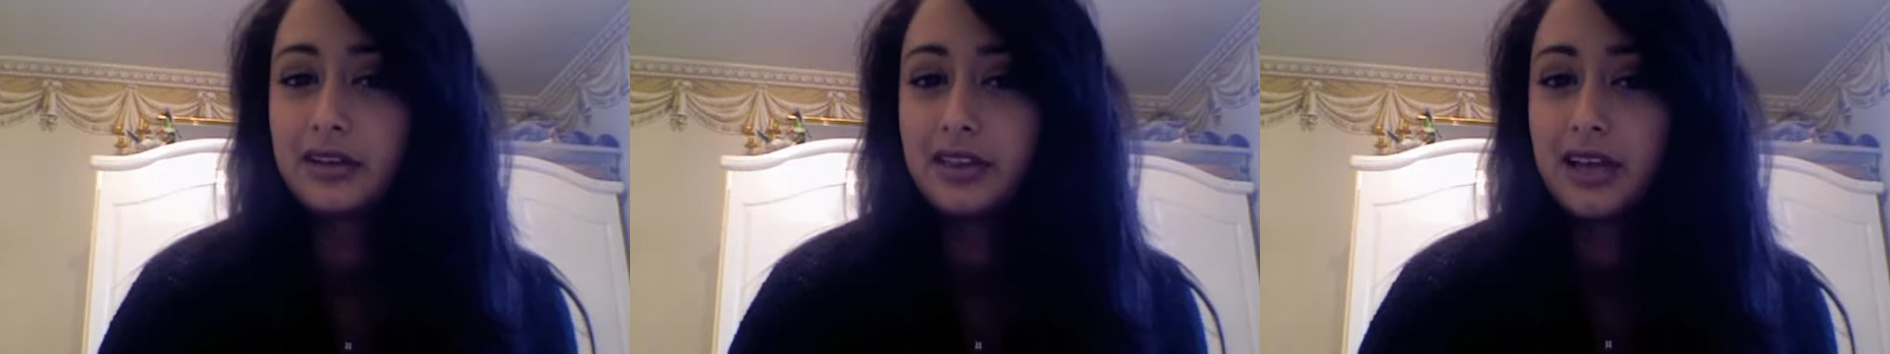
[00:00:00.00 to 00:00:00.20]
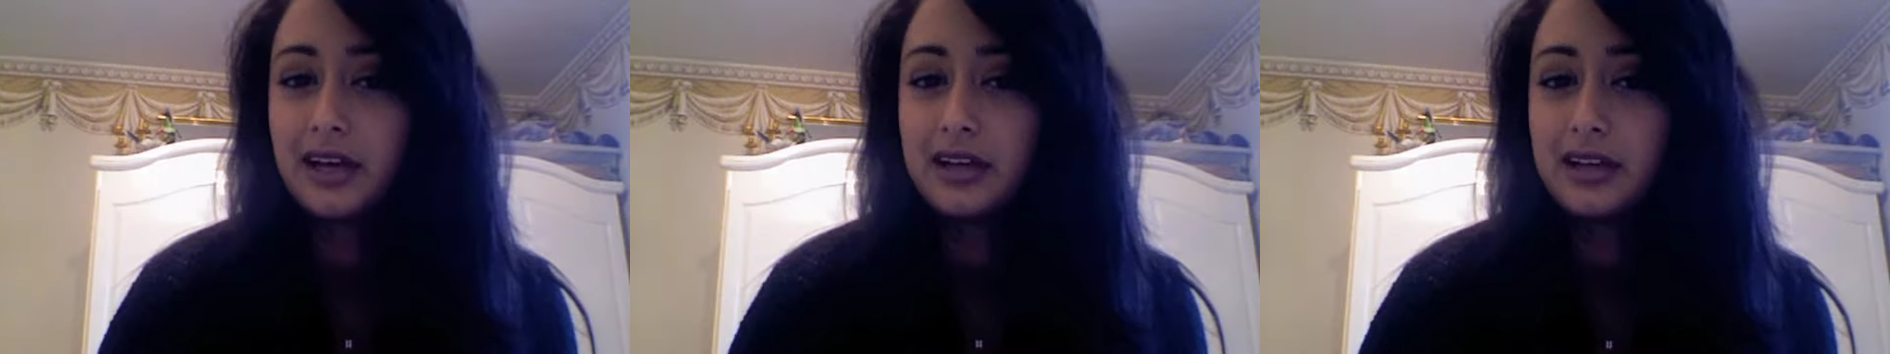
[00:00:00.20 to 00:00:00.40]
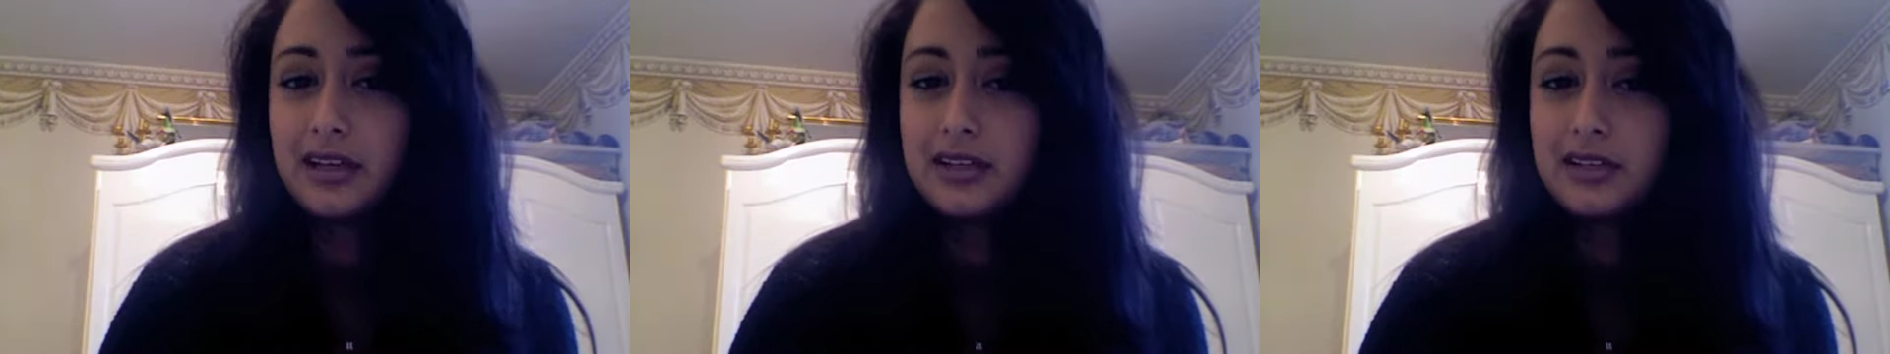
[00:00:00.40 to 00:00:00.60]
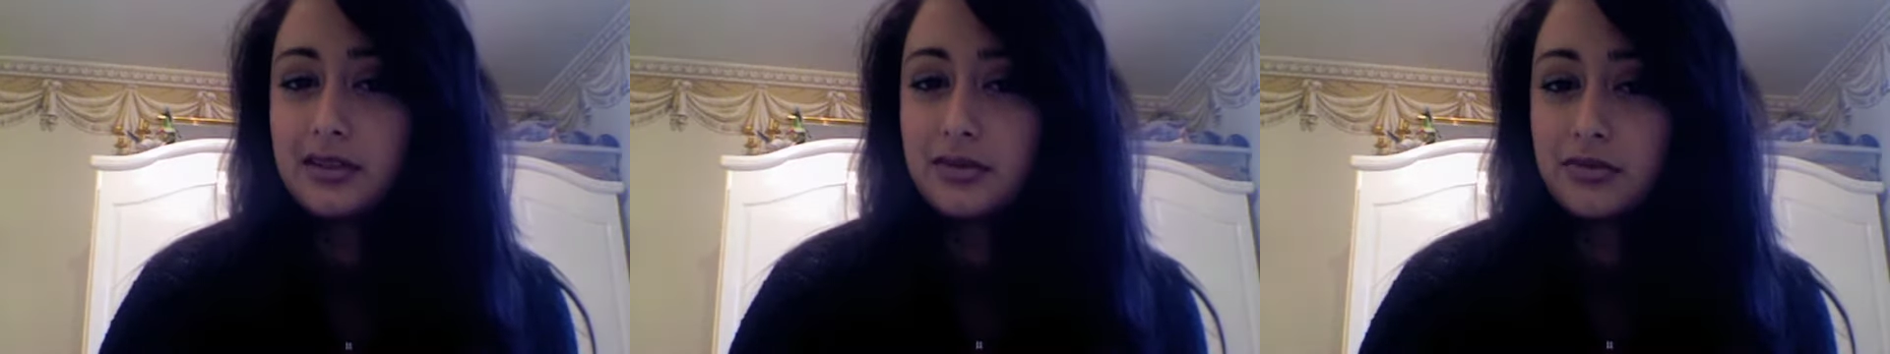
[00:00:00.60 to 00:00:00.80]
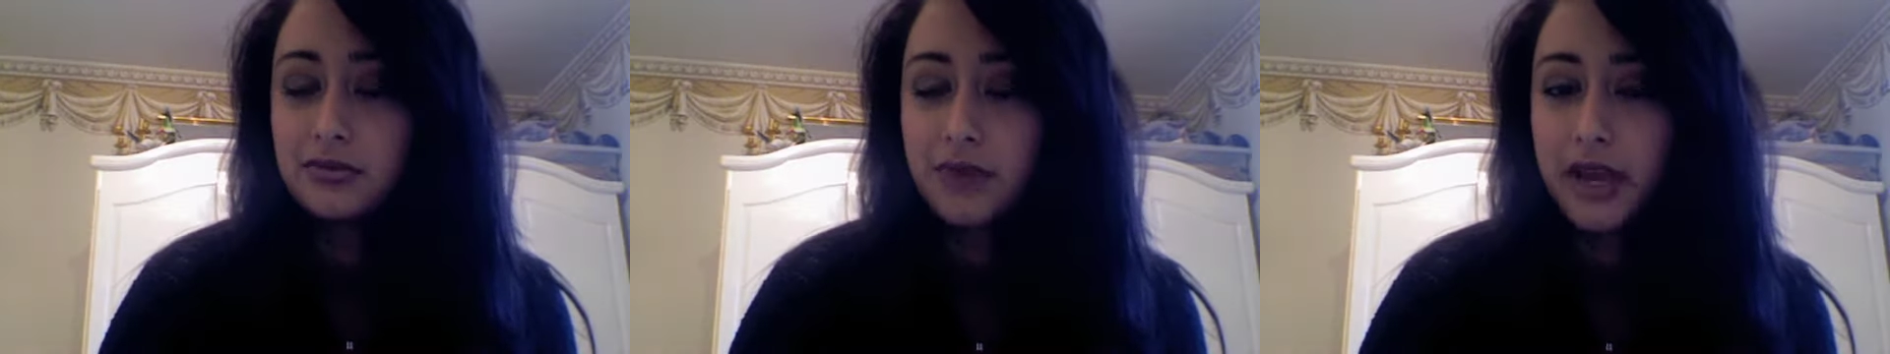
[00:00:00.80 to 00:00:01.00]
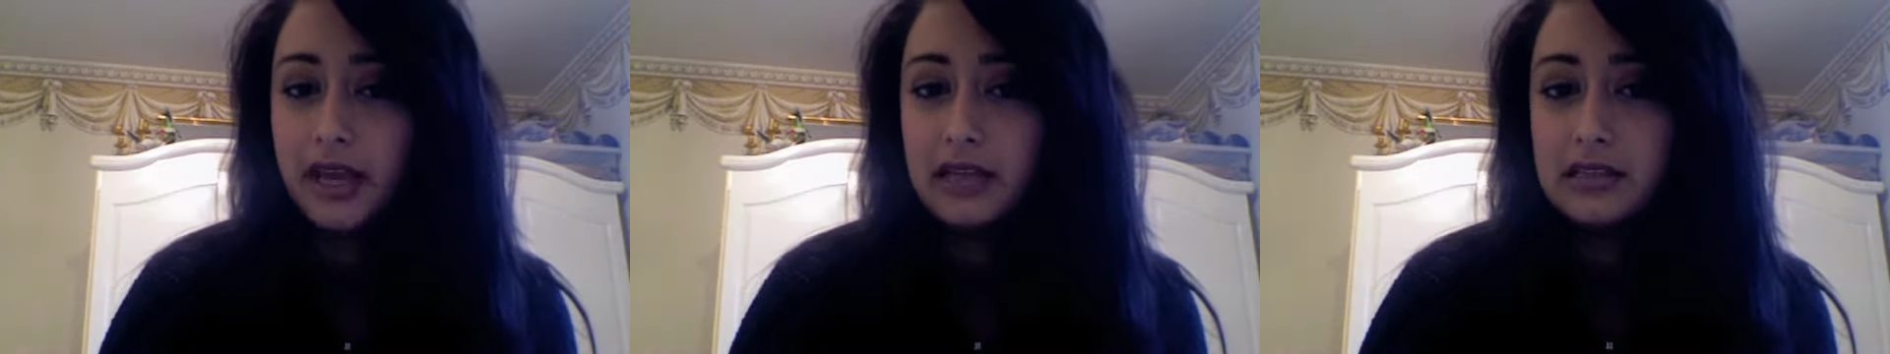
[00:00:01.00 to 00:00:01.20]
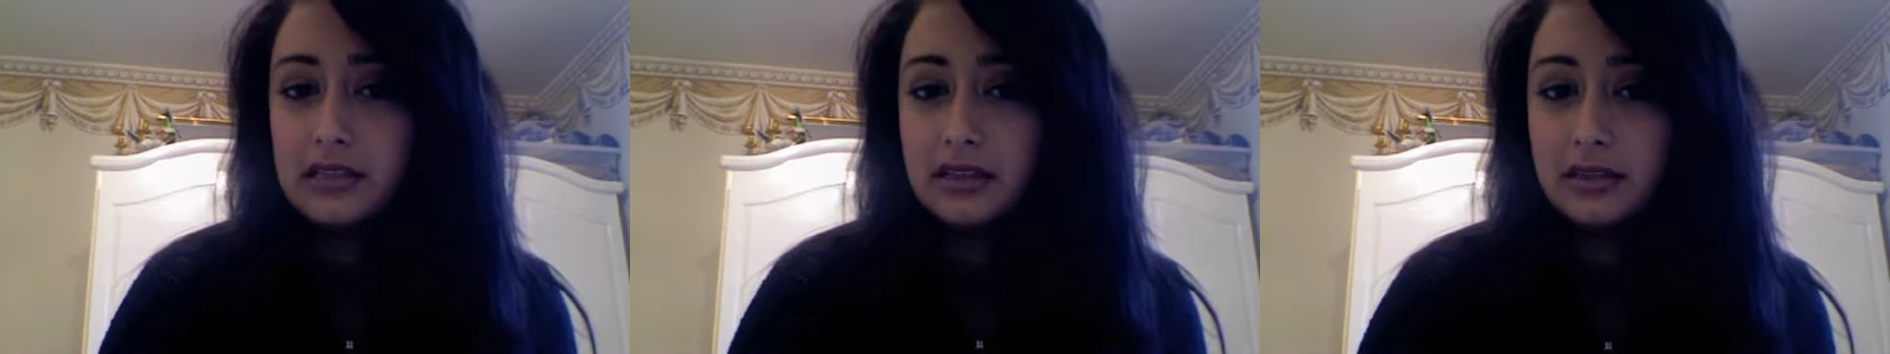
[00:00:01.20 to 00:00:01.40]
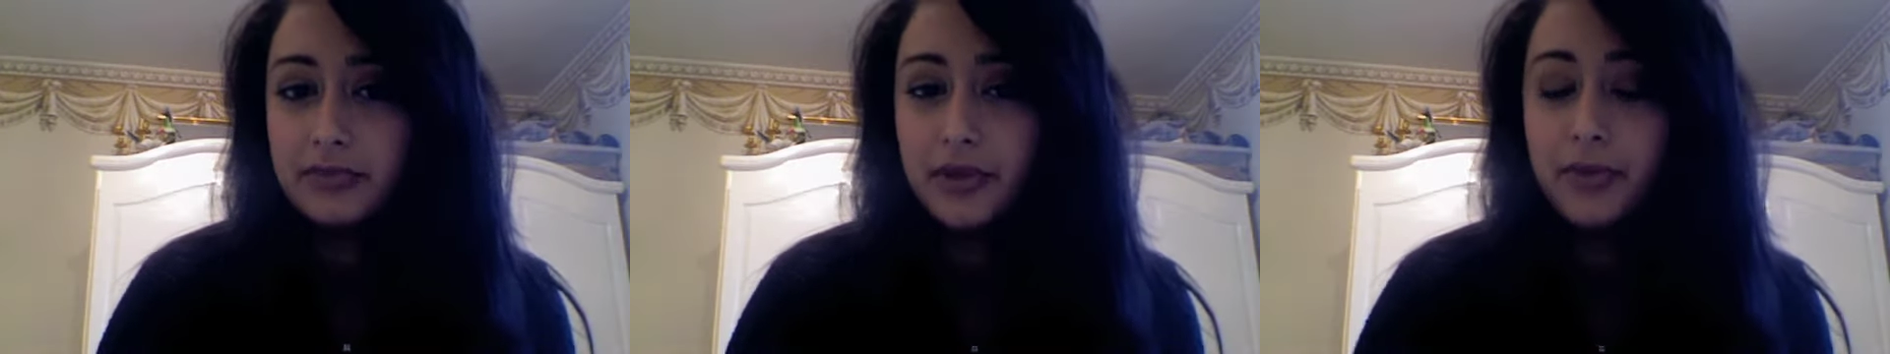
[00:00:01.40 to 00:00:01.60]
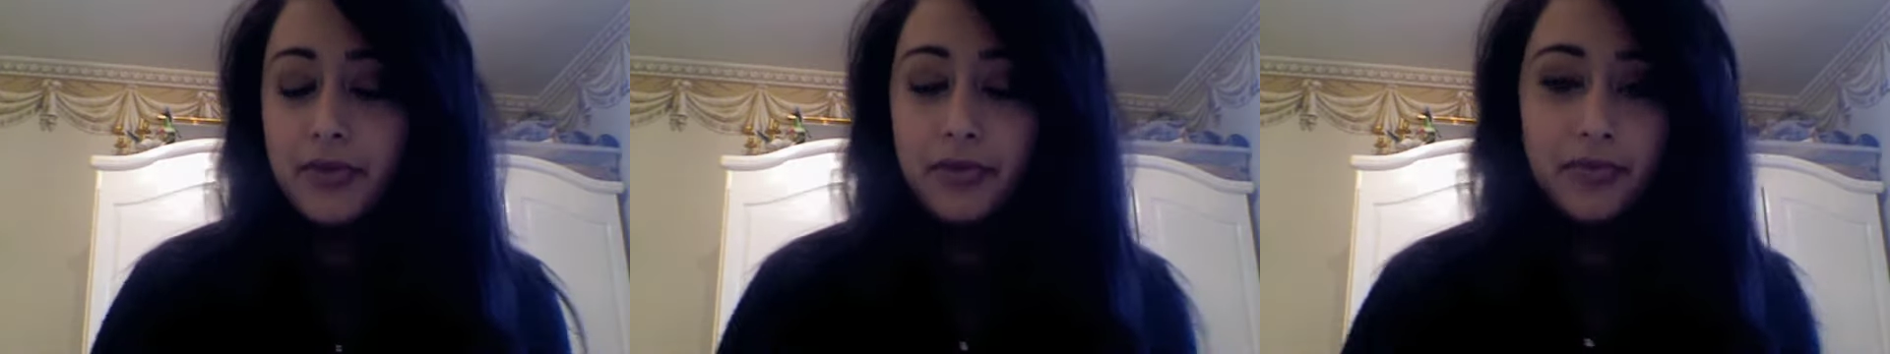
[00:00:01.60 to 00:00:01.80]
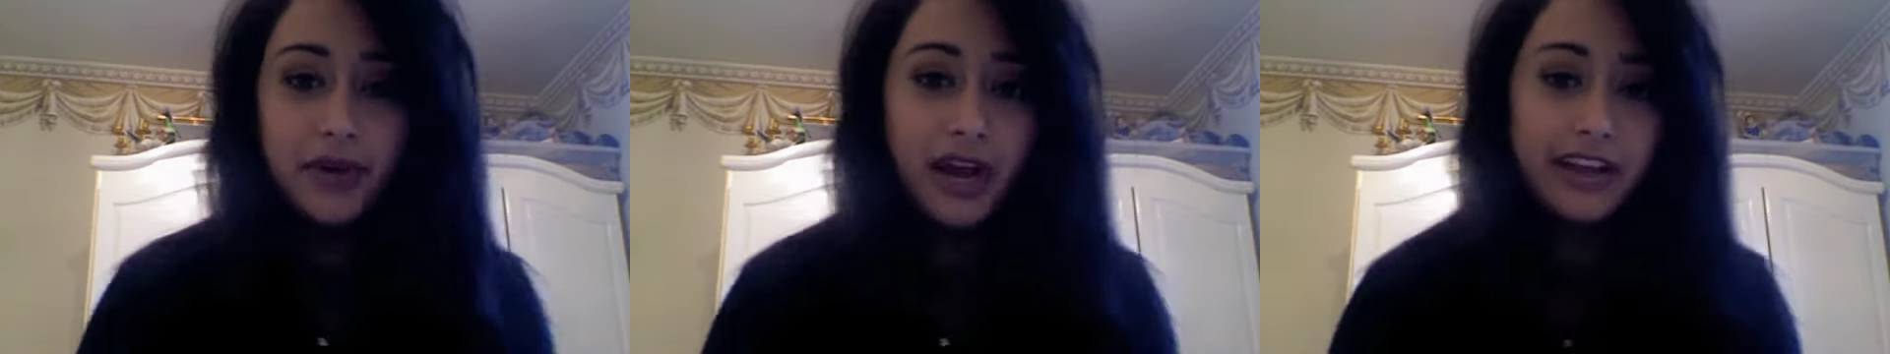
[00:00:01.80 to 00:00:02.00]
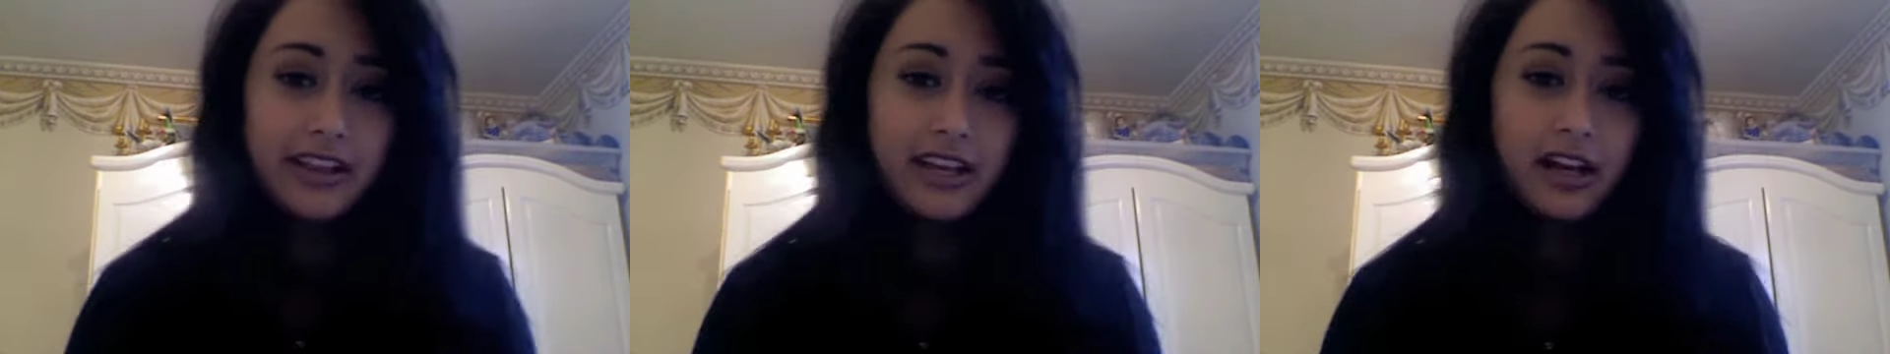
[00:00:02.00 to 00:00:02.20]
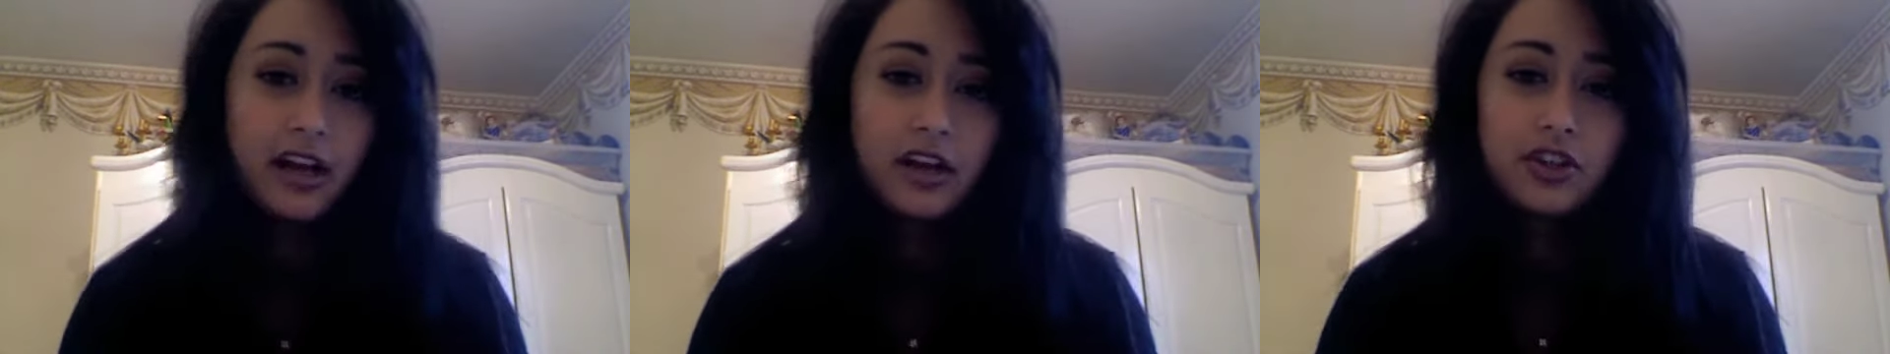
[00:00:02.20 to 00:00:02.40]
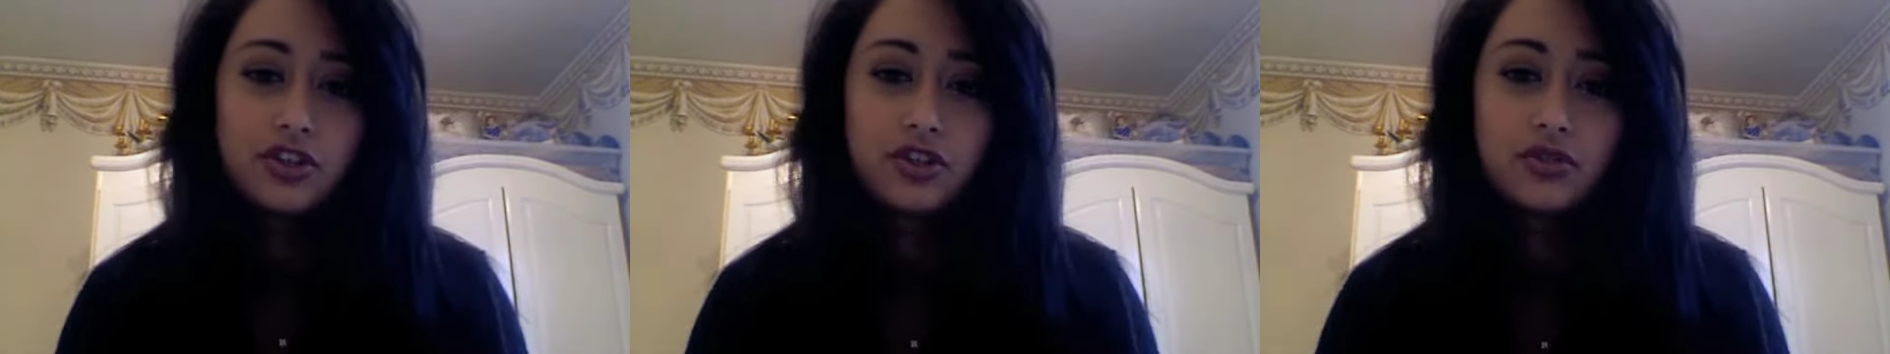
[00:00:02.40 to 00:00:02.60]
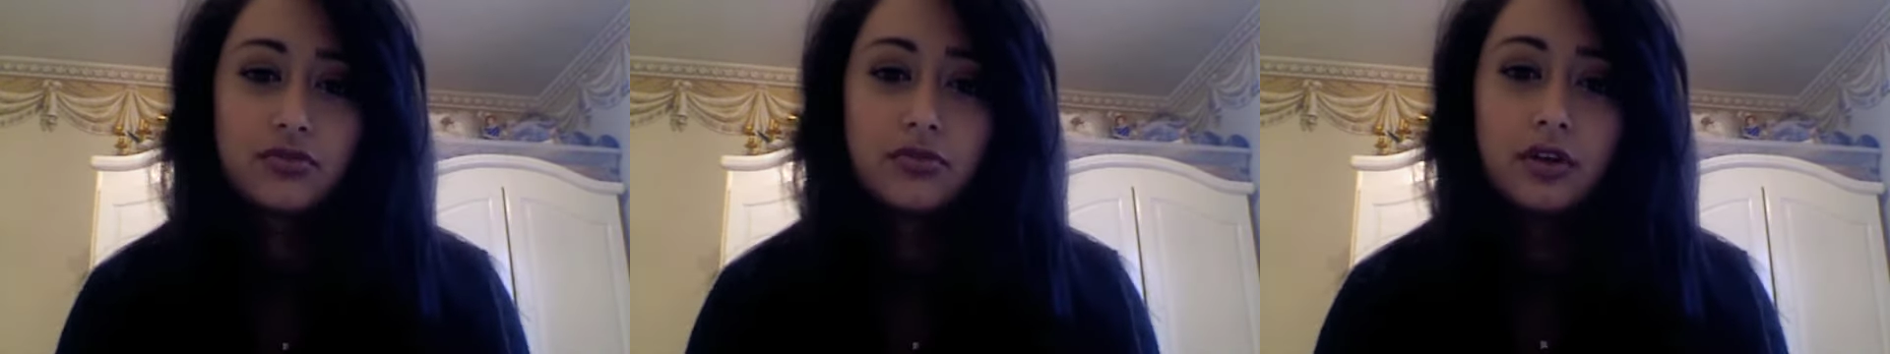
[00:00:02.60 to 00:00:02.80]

that is great at the moment but I think I can